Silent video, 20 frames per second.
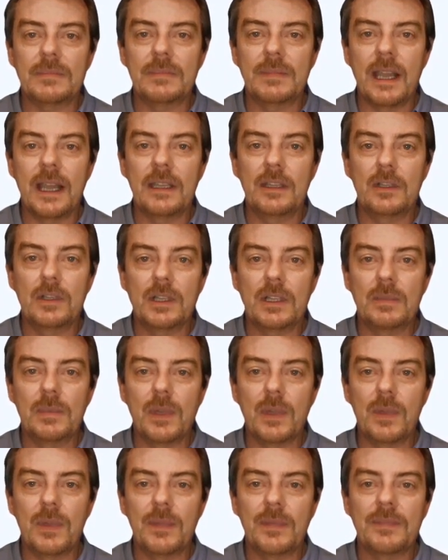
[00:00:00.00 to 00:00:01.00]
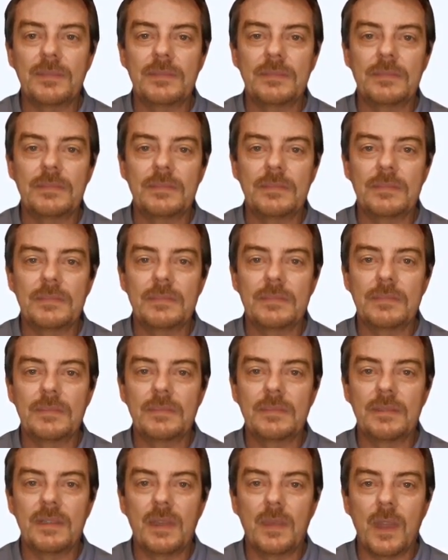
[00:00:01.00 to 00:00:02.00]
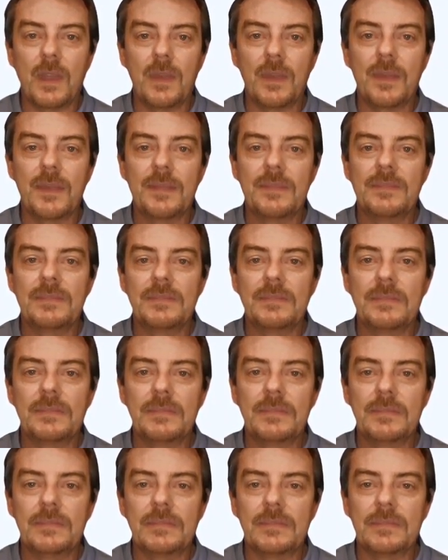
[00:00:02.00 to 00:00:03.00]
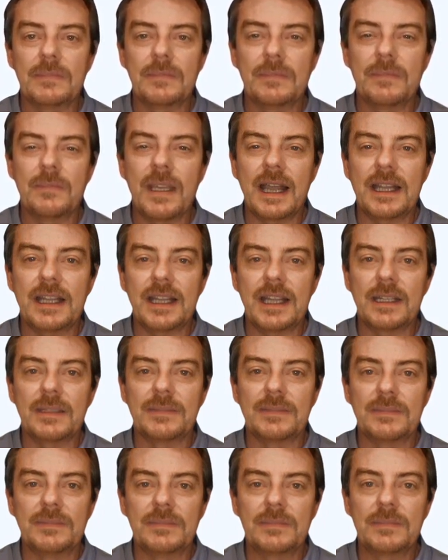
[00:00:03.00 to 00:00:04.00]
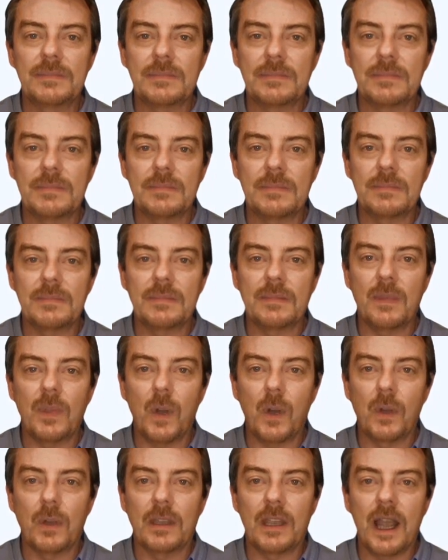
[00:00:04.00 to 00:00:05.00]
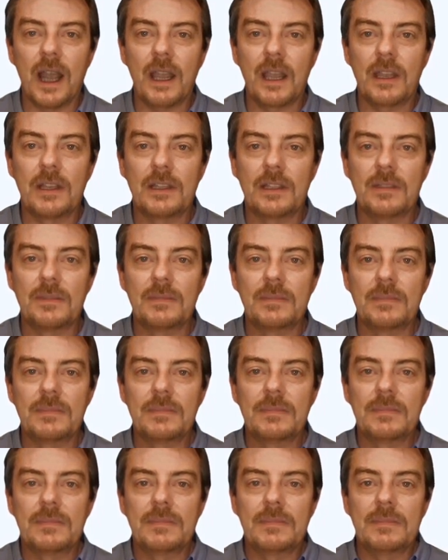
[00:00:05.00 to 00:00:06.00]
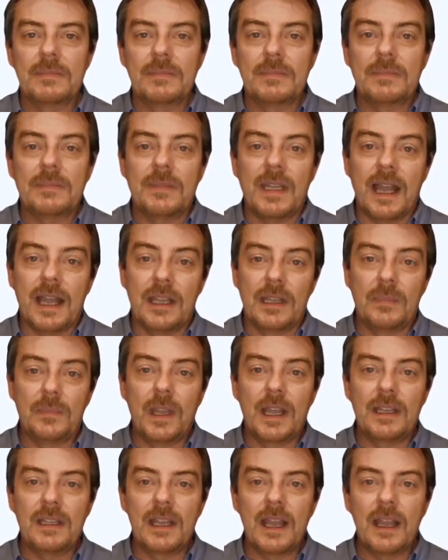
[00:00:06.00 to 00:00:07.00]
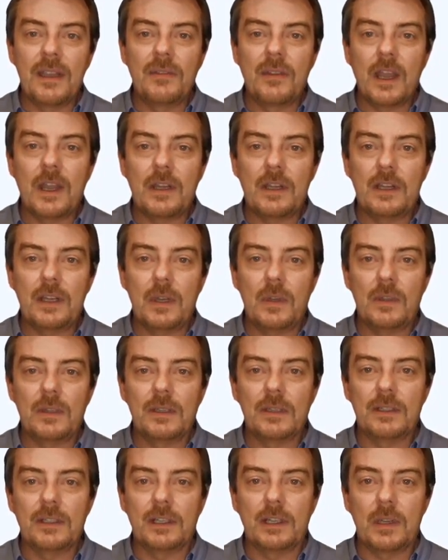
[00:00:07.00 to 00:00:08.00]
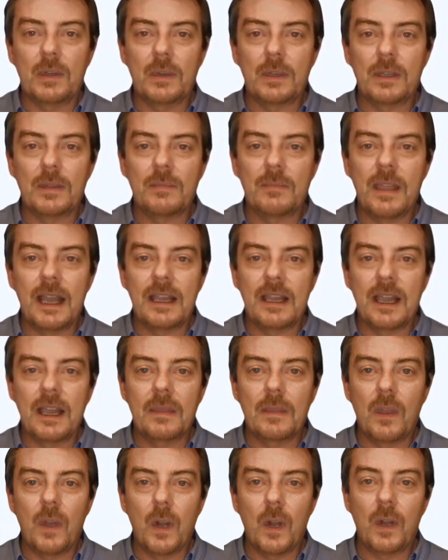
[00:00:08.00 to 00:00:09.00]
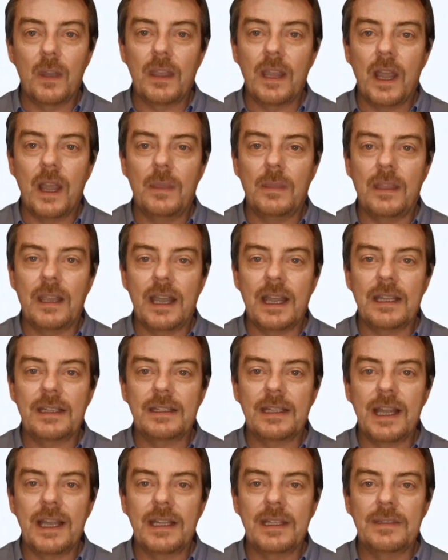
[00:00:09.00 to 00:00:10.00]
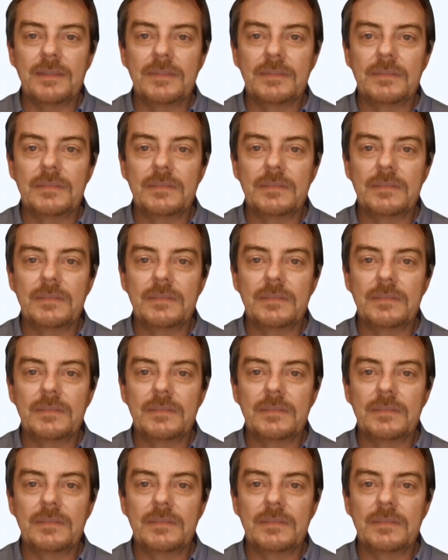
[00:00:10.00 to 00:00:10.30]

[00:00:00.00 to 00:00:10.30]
extra small, small, medium, or large. They express a very short, short, medium, or long lead time.